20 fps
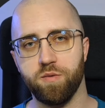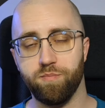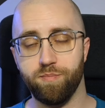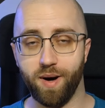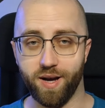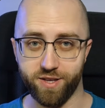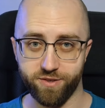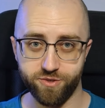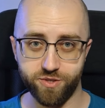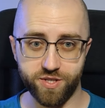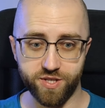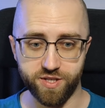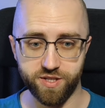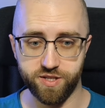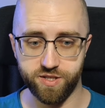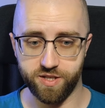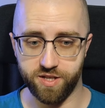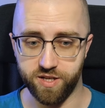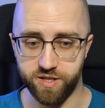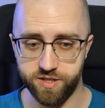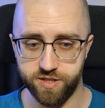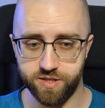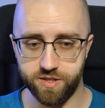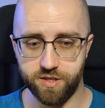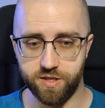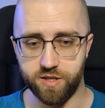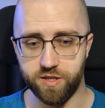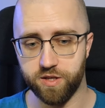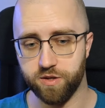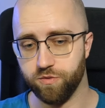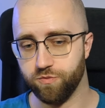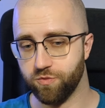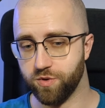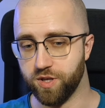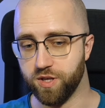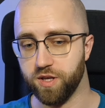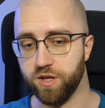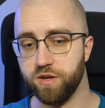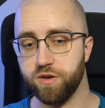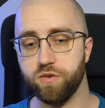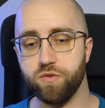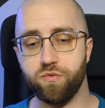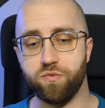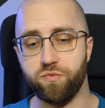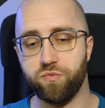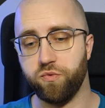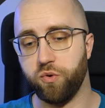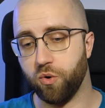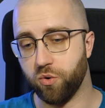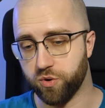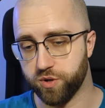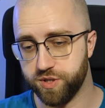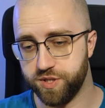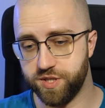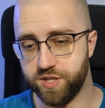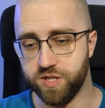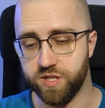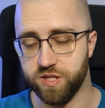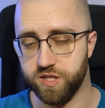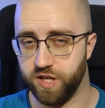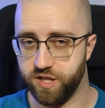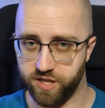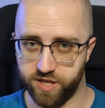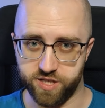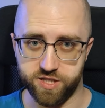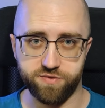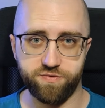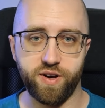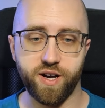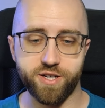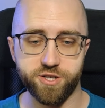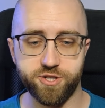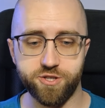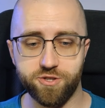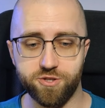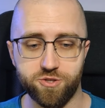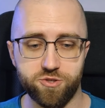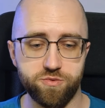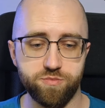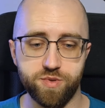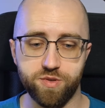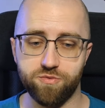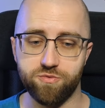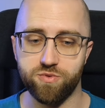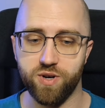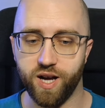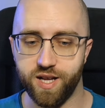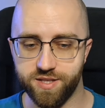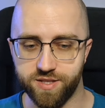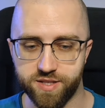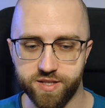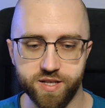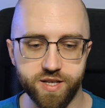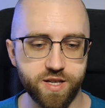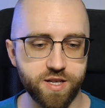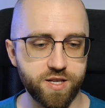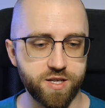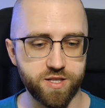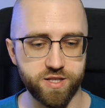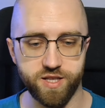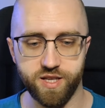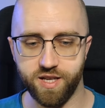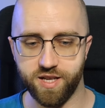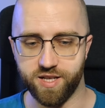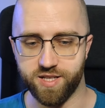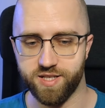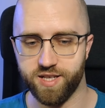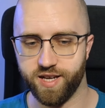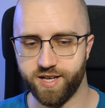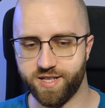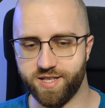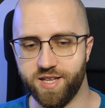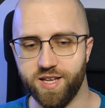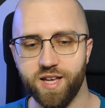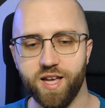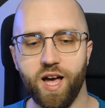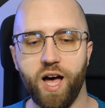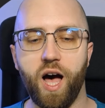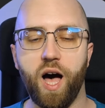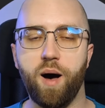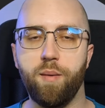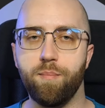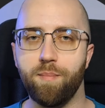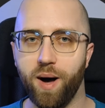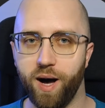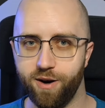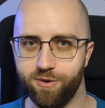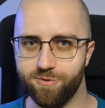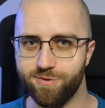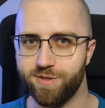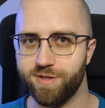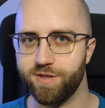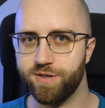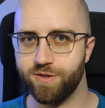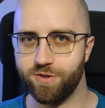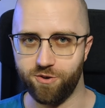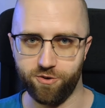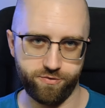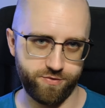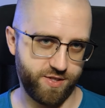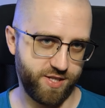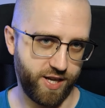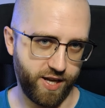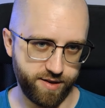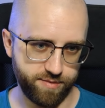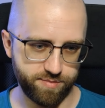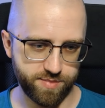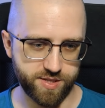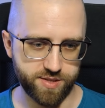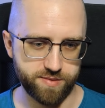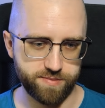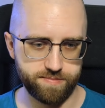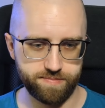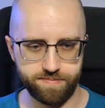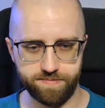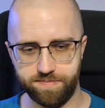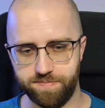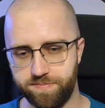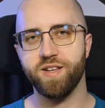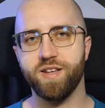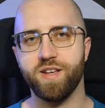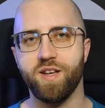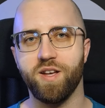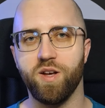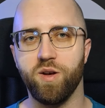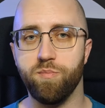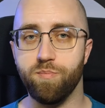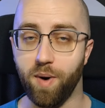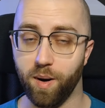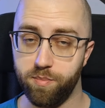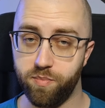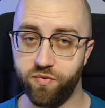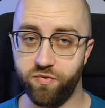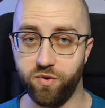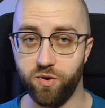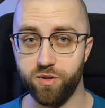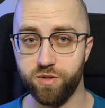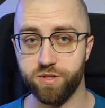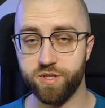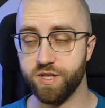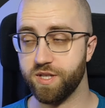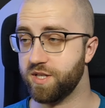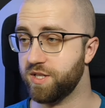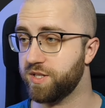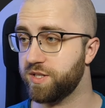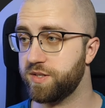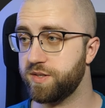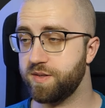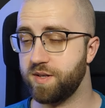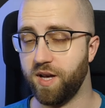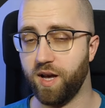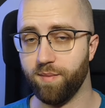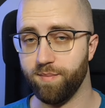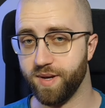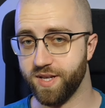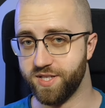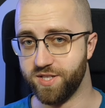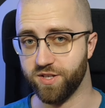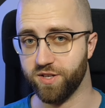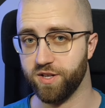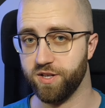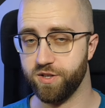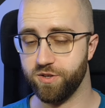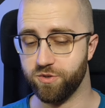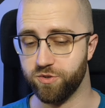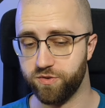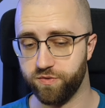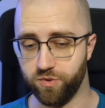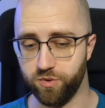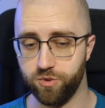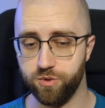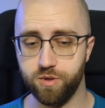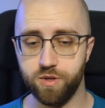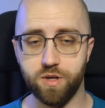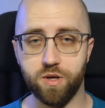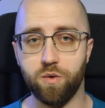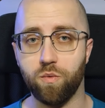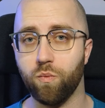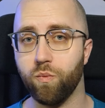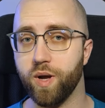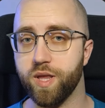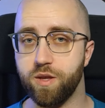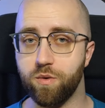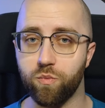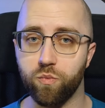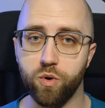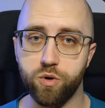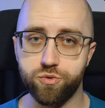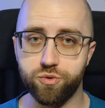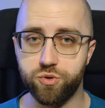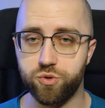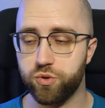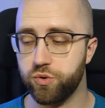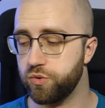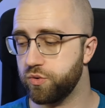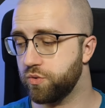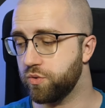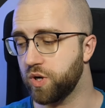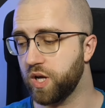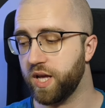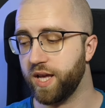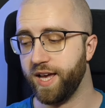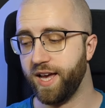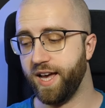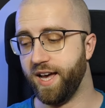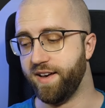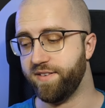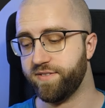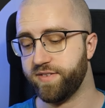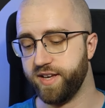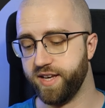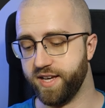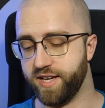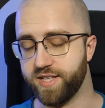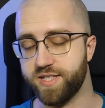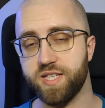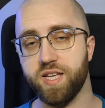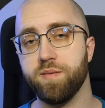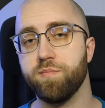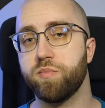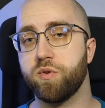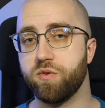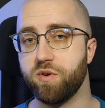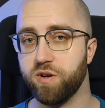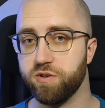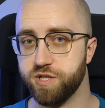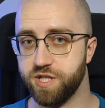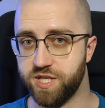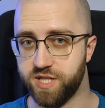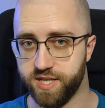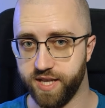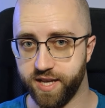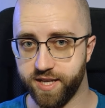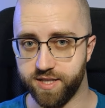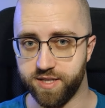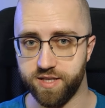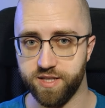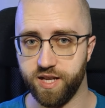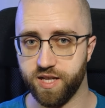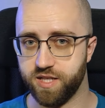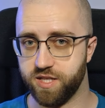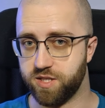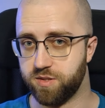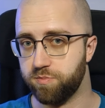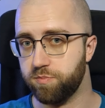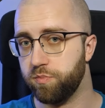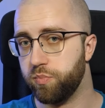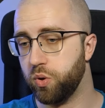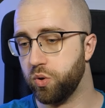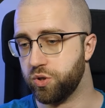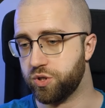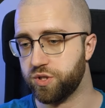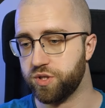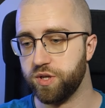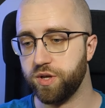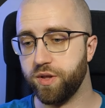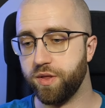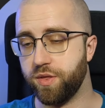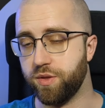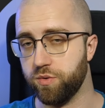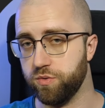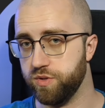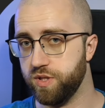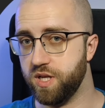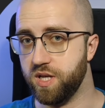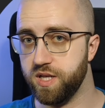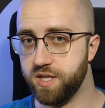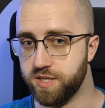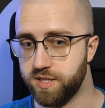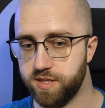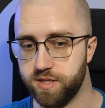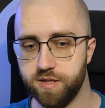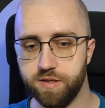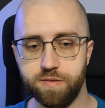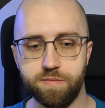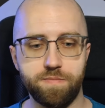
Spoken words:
By using this list, we force the next function to be run the exact amount of times. Map fold is amazingly useful when you want to have a temporary state that is pushed through the list.